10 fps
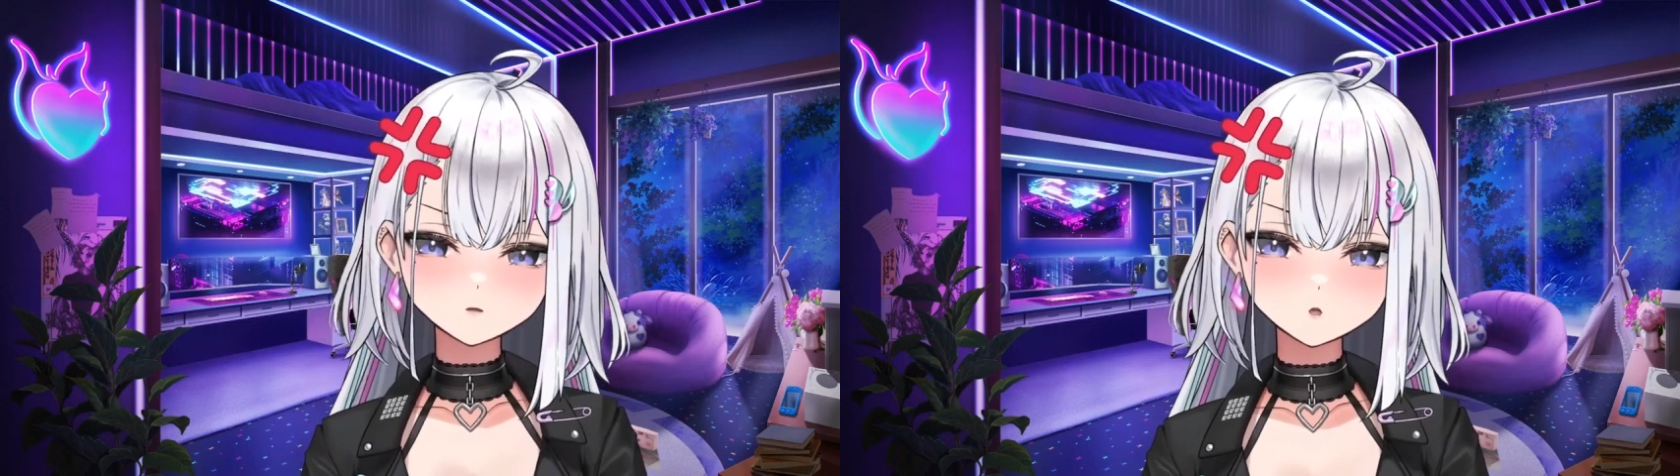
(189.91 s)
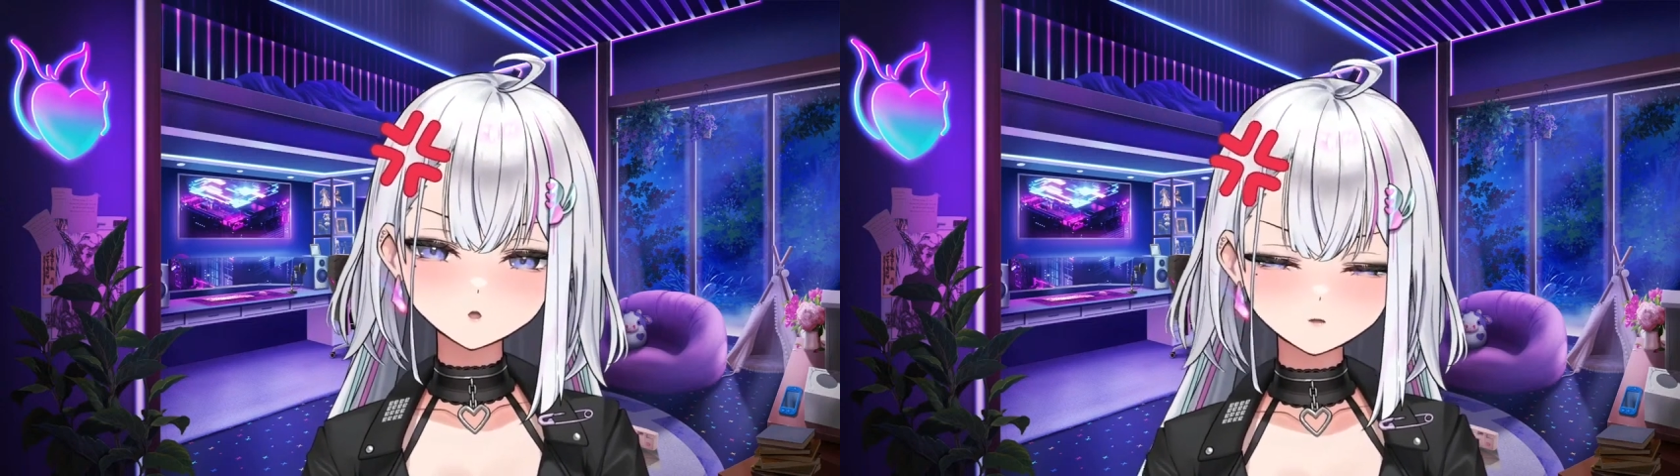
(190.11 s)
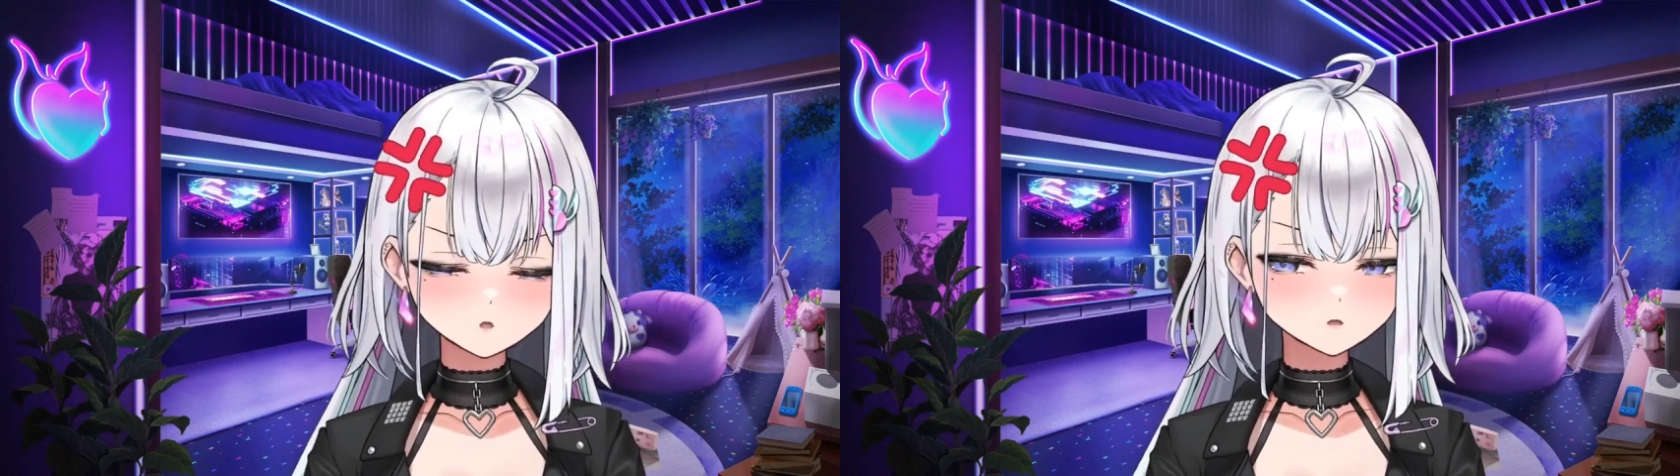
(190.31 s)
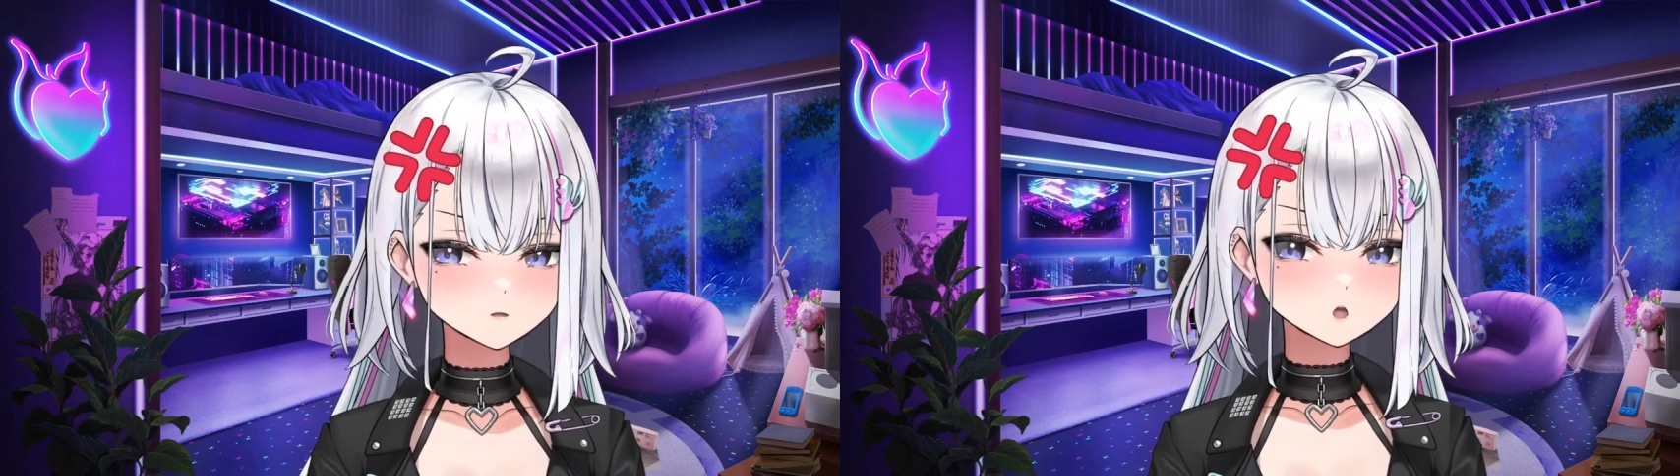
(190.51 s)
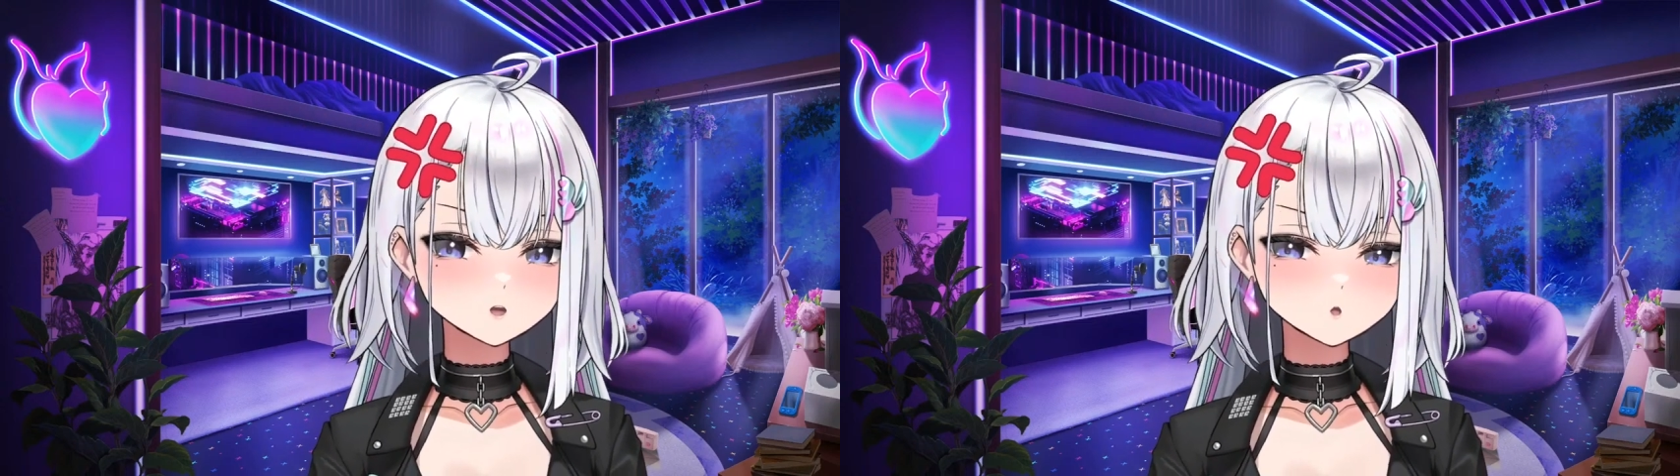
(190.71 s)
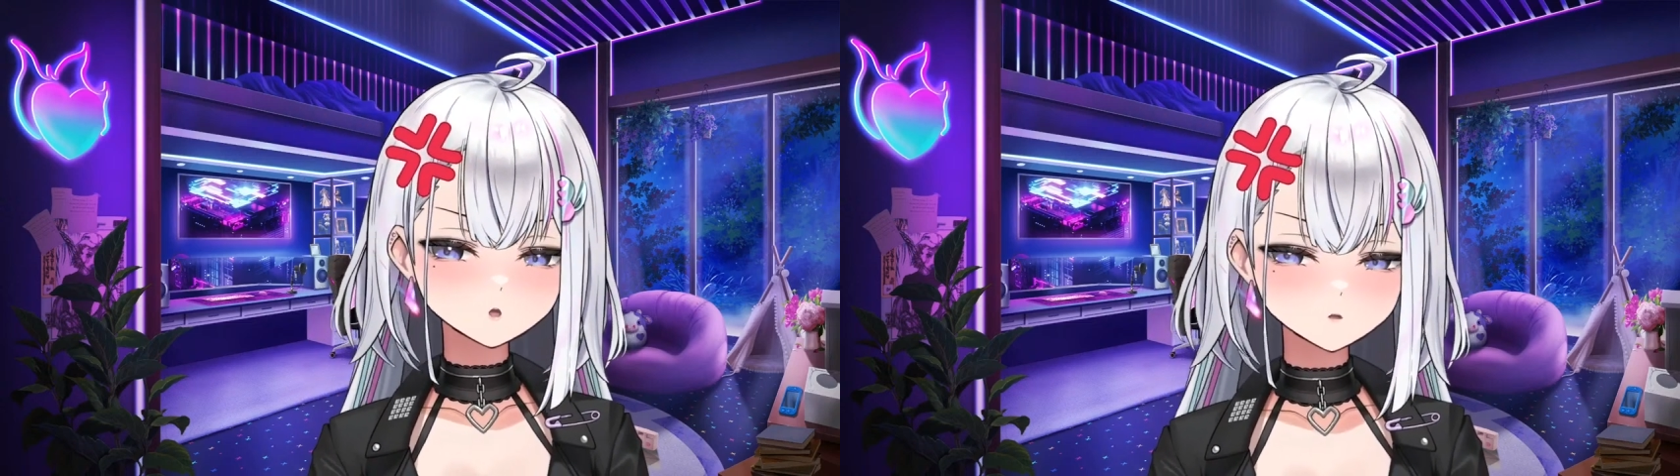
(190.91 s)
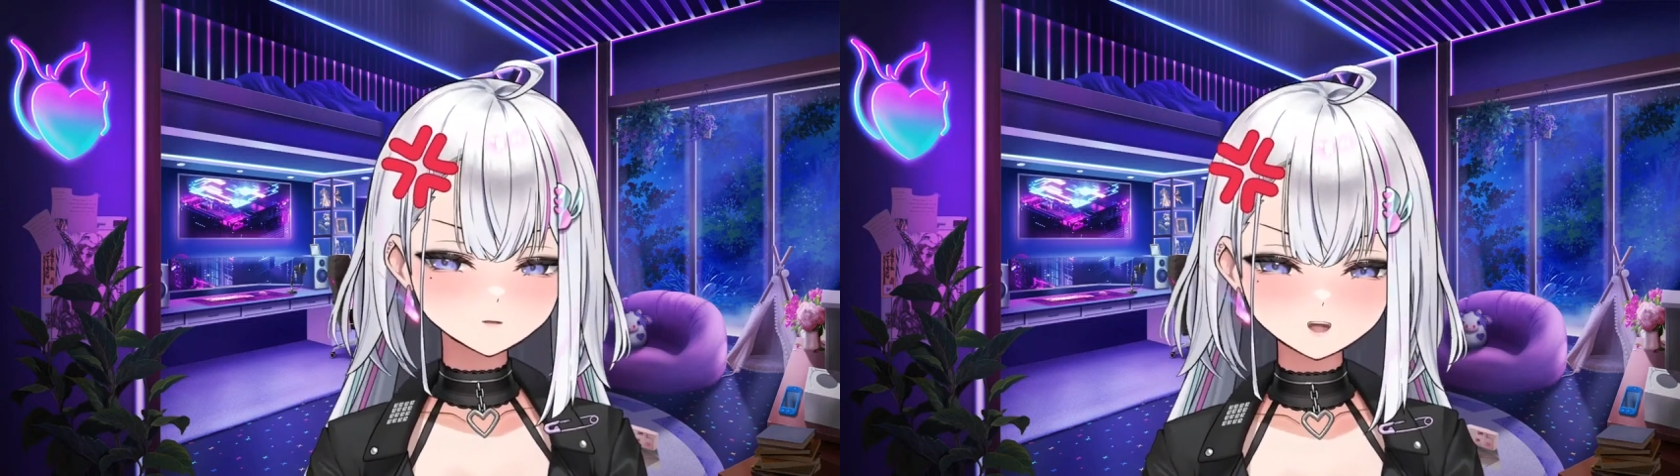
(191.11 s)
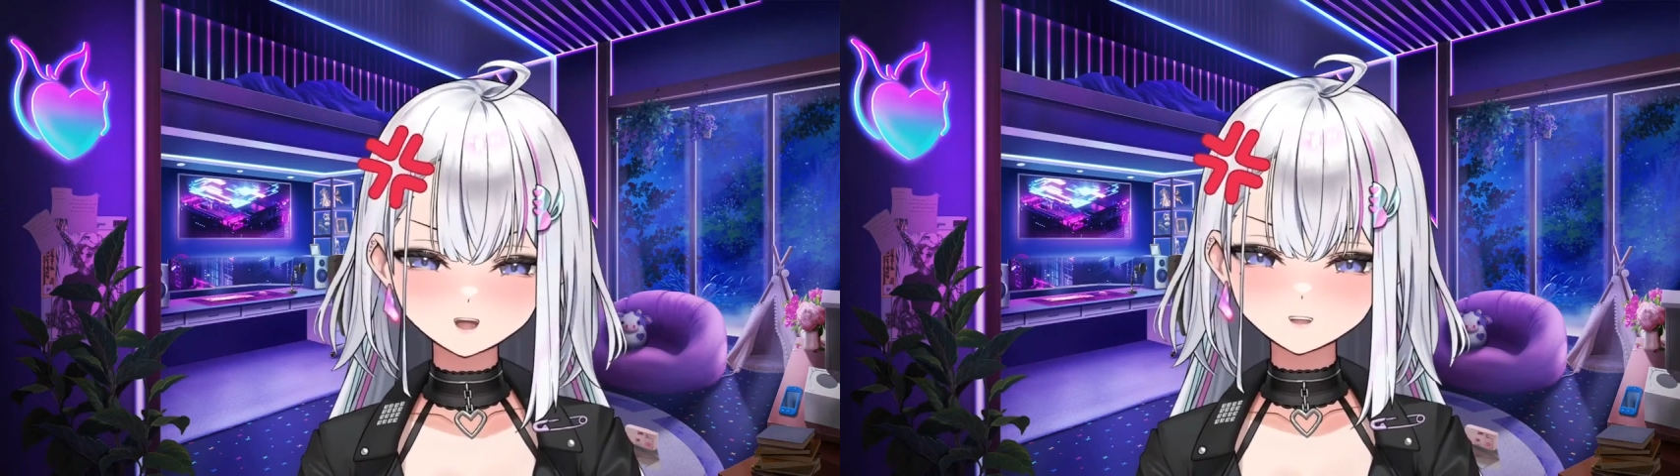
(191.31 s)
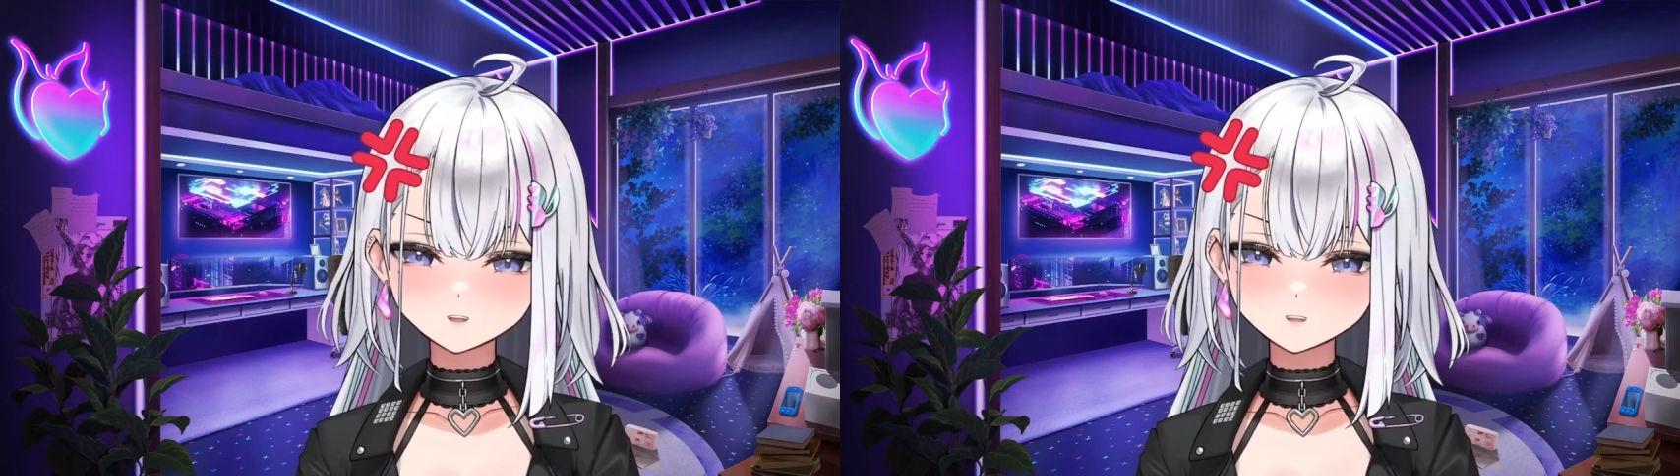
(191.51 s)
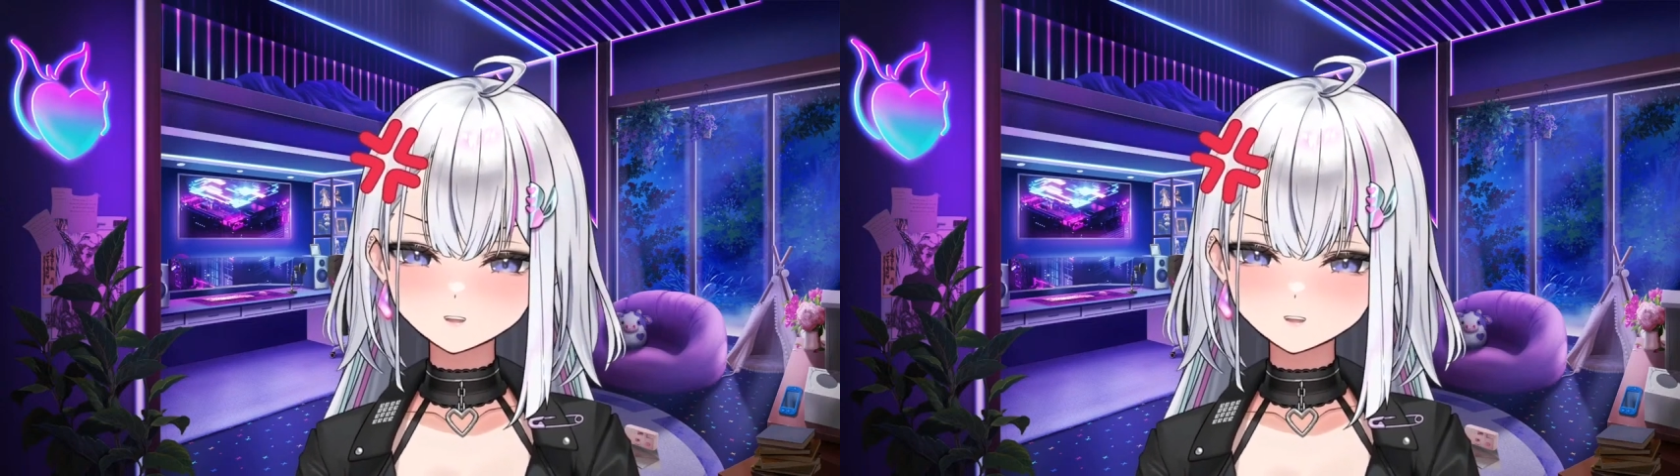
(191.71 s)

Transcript: You better watch your back